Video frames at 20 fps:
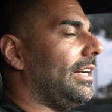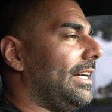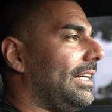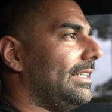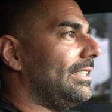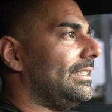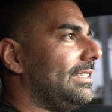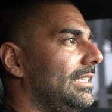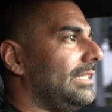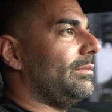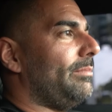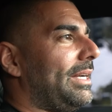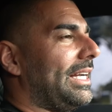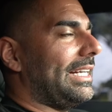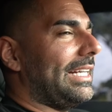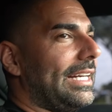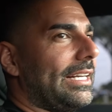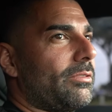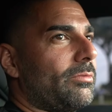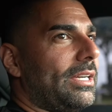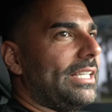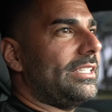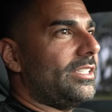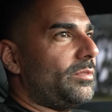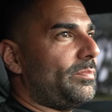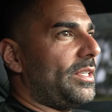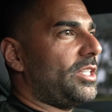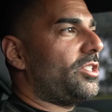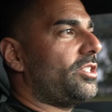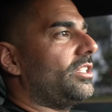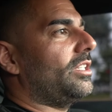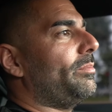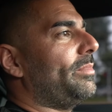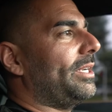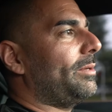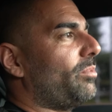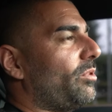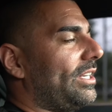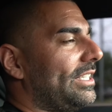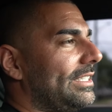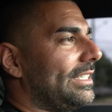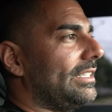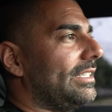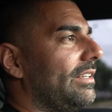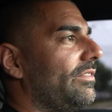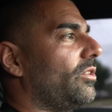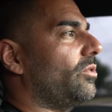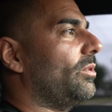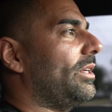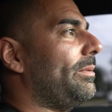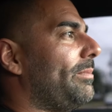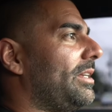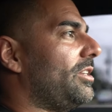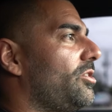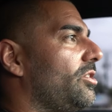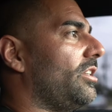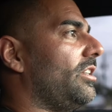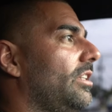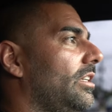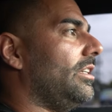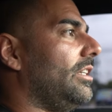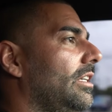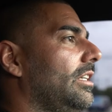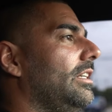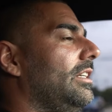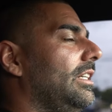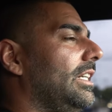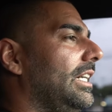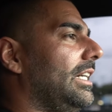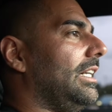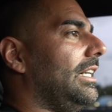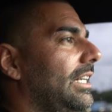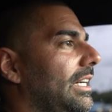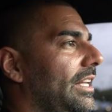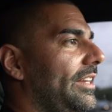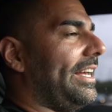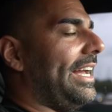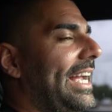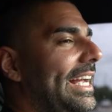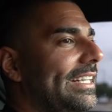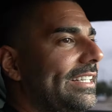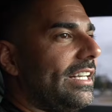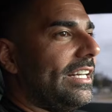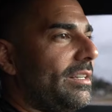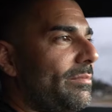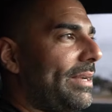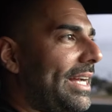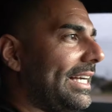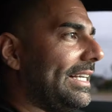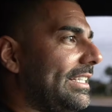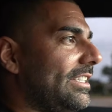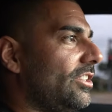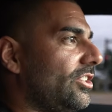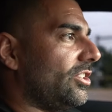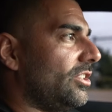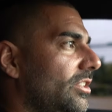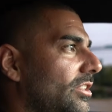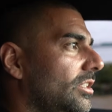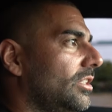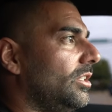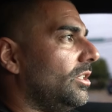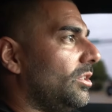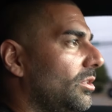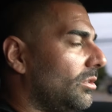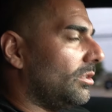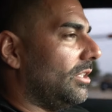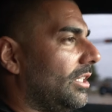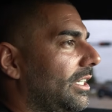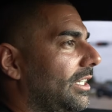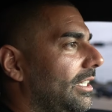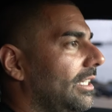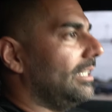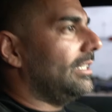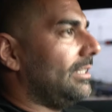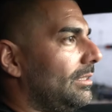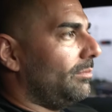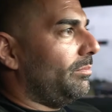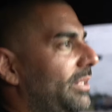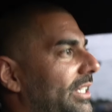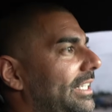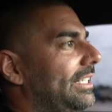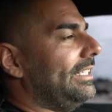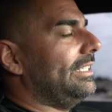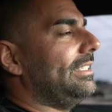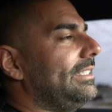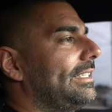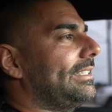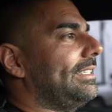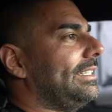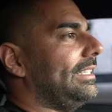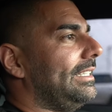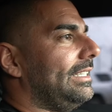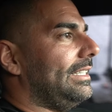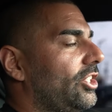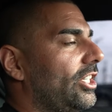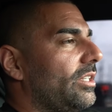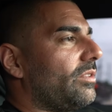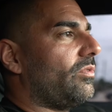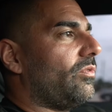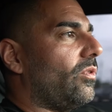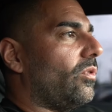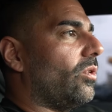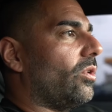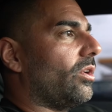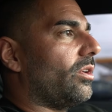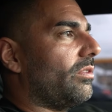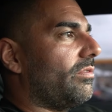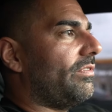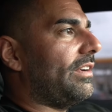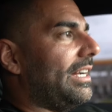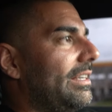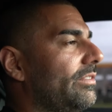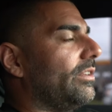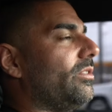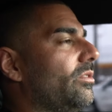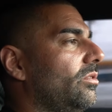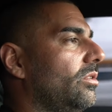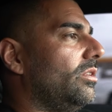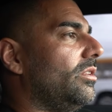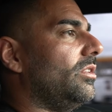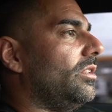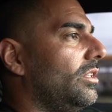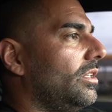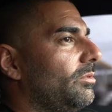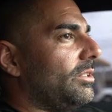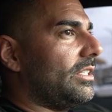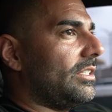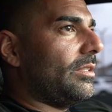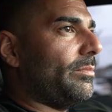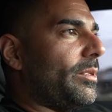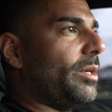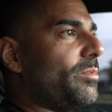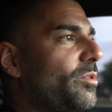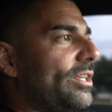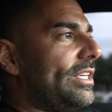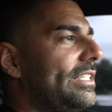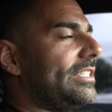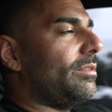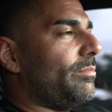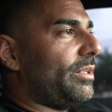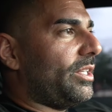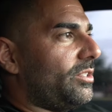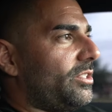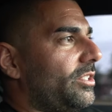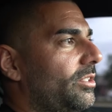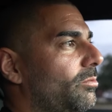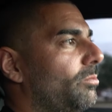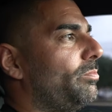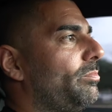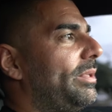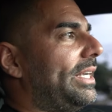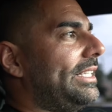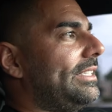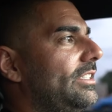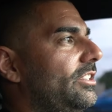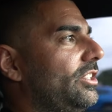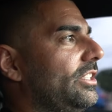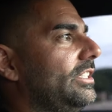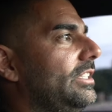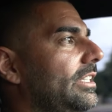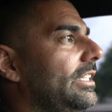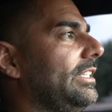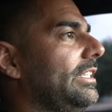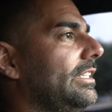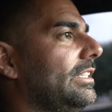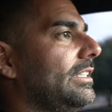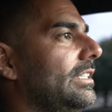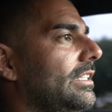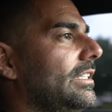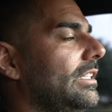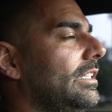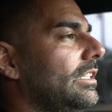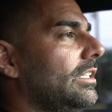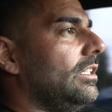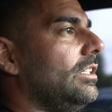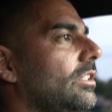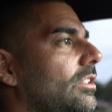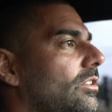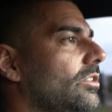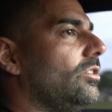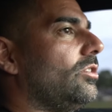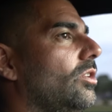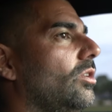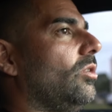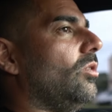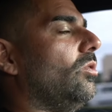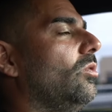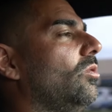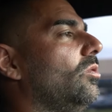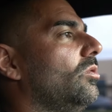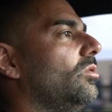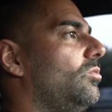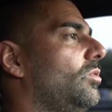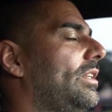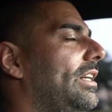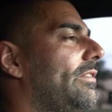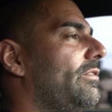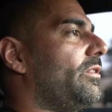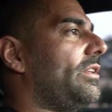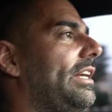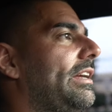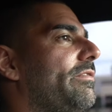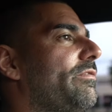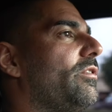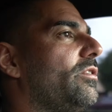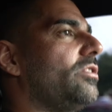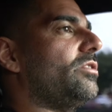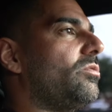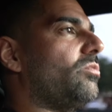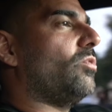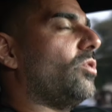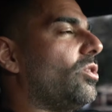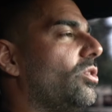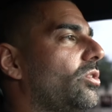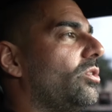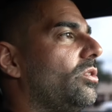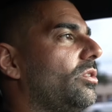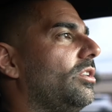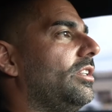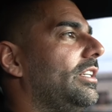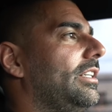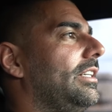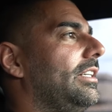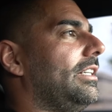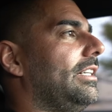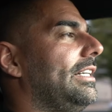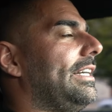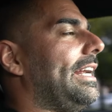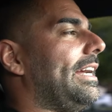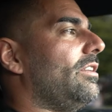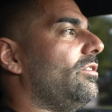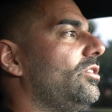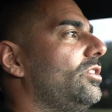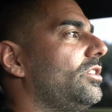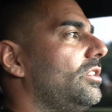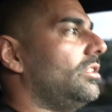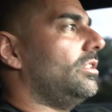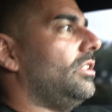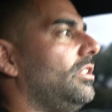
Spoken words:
has the magnetic ride suspension, the big brakes, as I've already mentioned, the handling package, but it is the Gen 4 5.0 with some upgrades compared to the base GT. So whenever they first were announced,